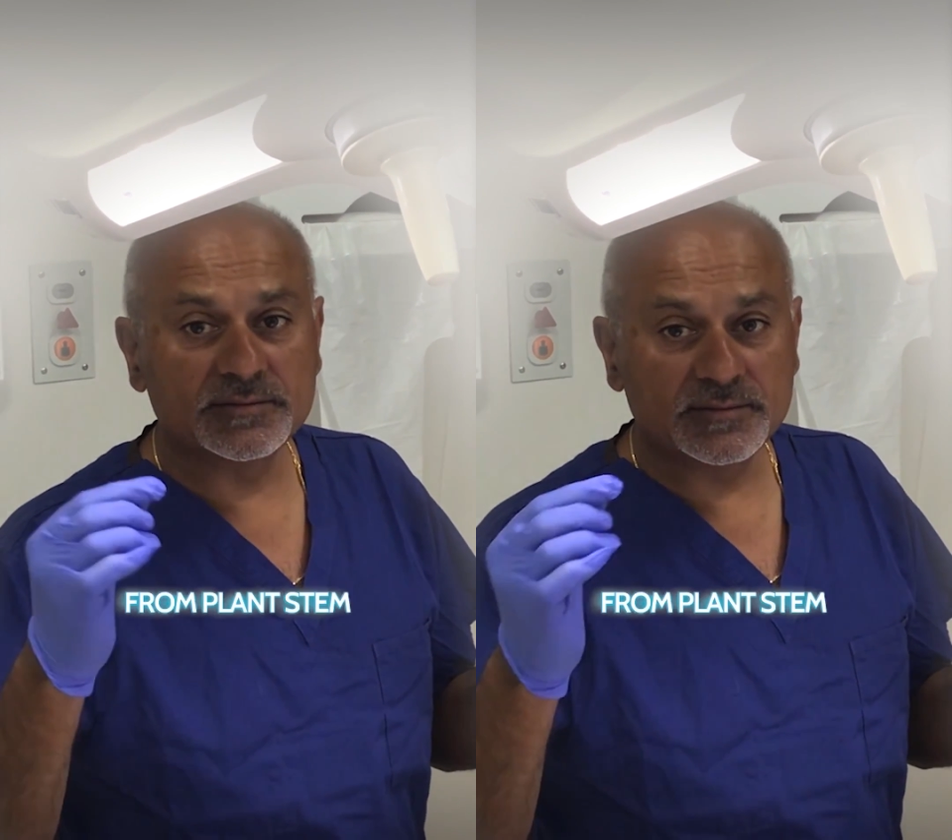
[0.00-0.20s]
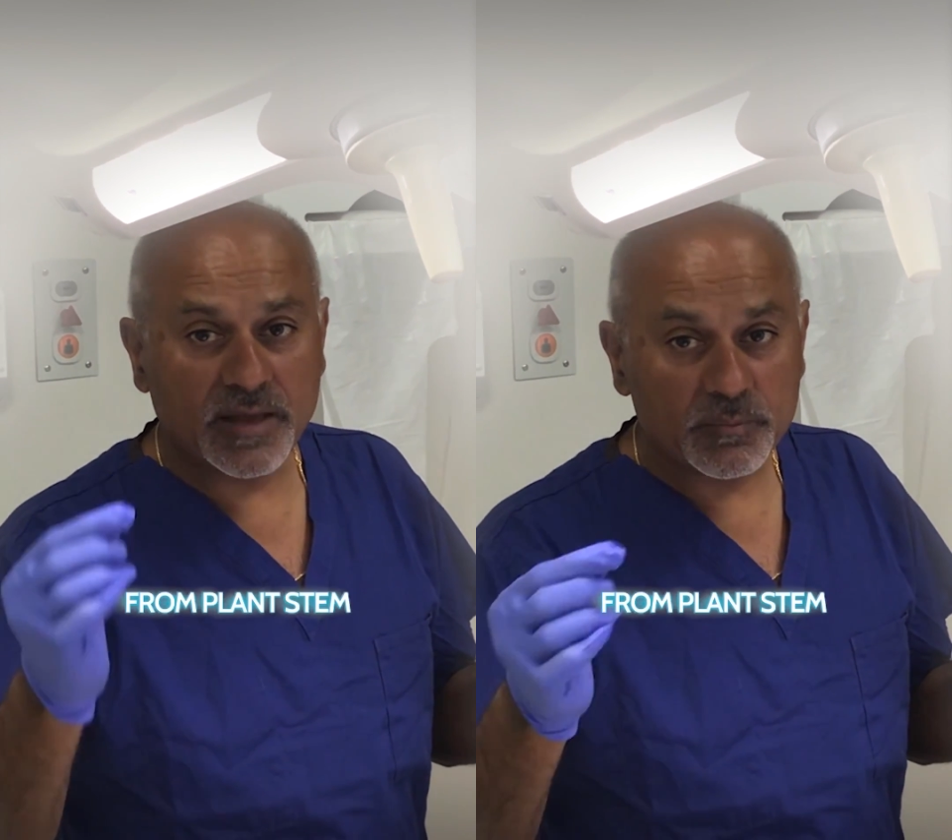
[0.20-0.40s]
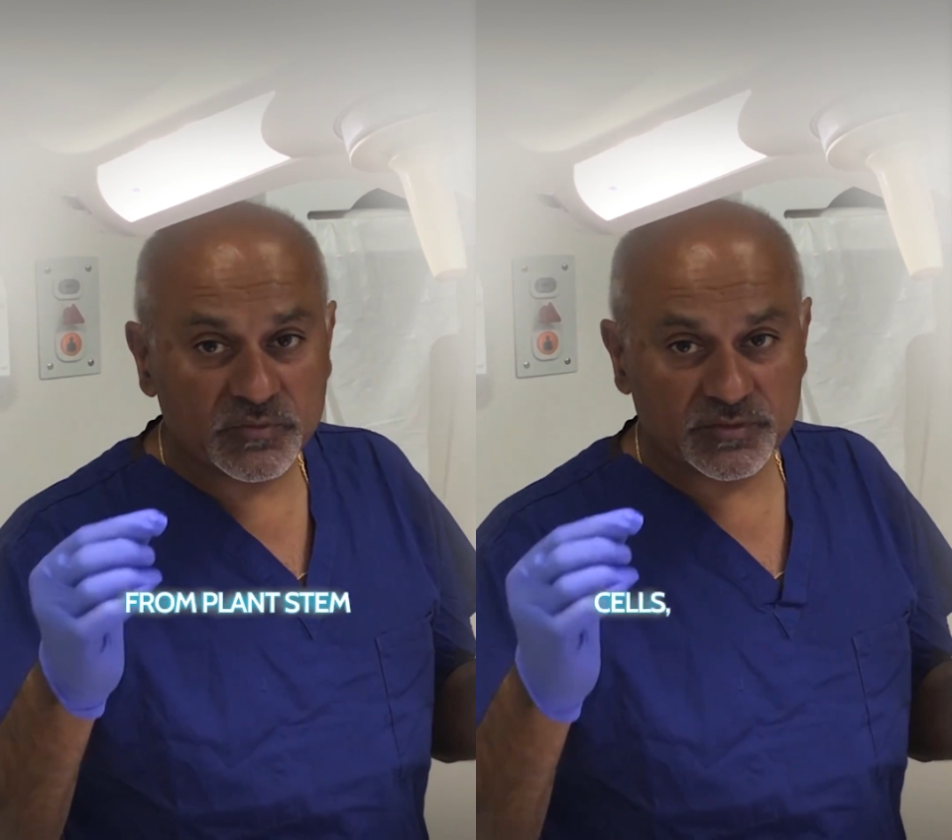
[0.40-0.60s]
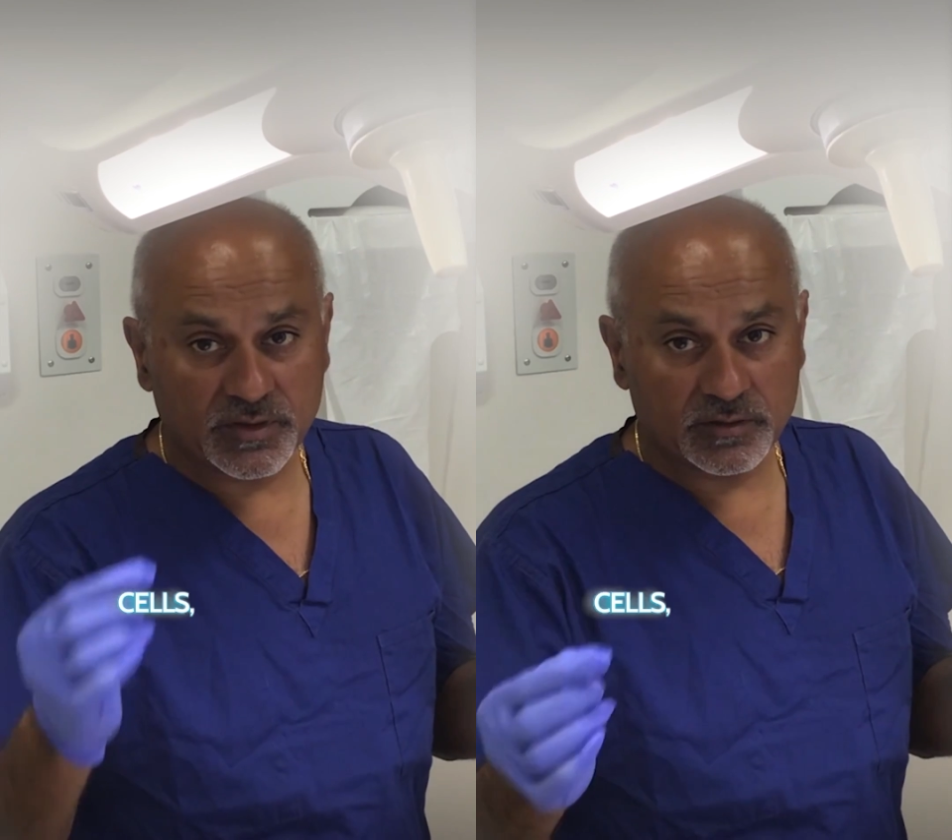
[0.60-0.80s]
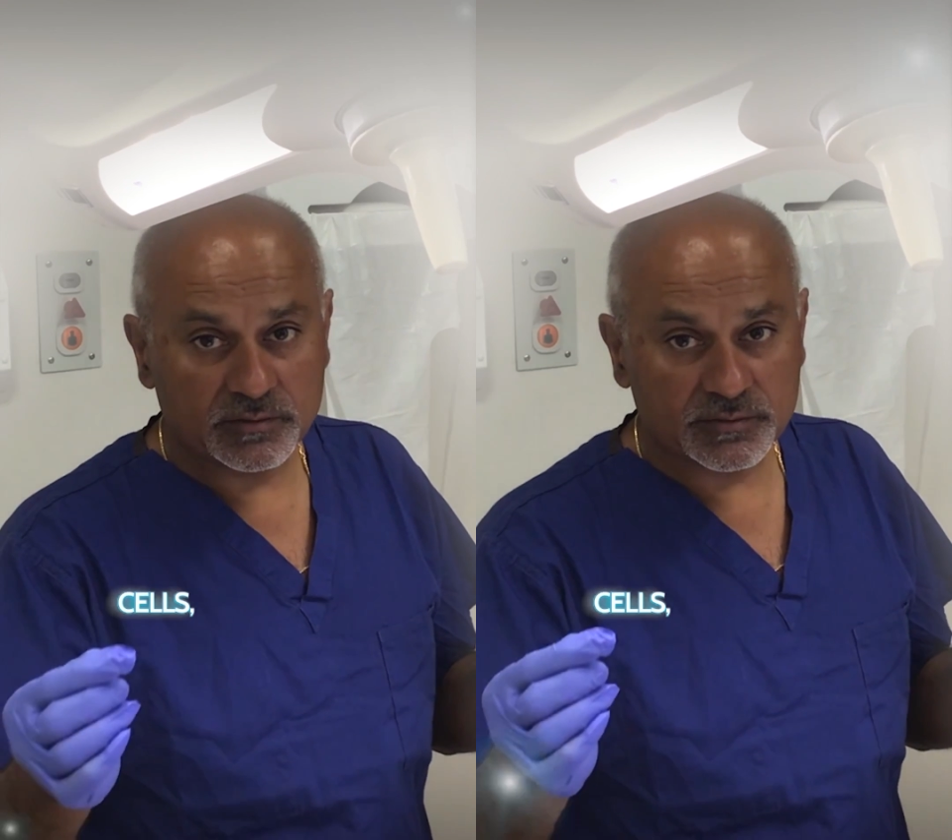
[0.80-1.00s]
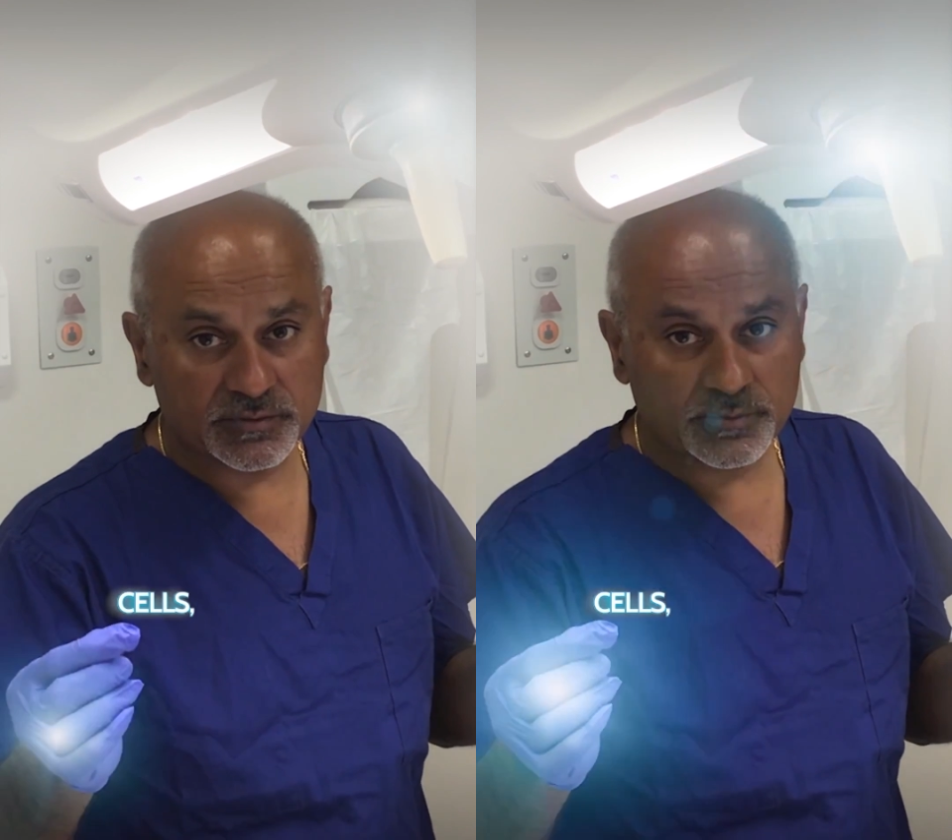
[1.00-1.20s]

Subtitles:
stem cells,